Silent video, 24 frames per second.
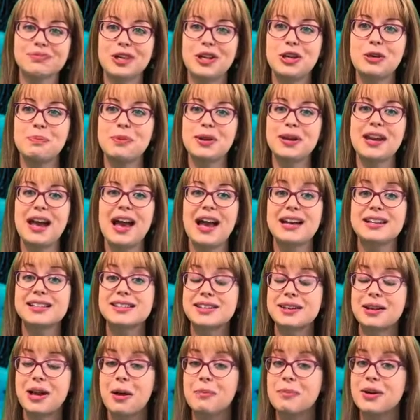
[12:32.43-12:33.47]
Cupid
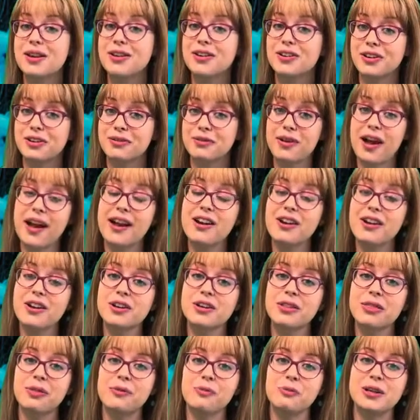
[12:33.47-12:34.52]
has come under
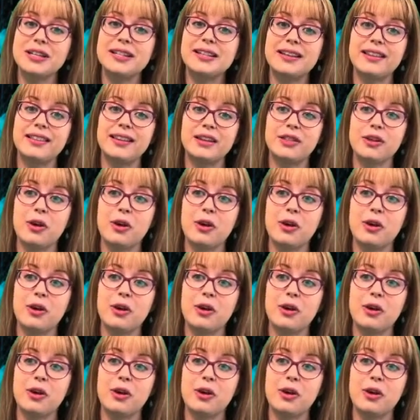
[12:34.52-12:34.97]
fire recently,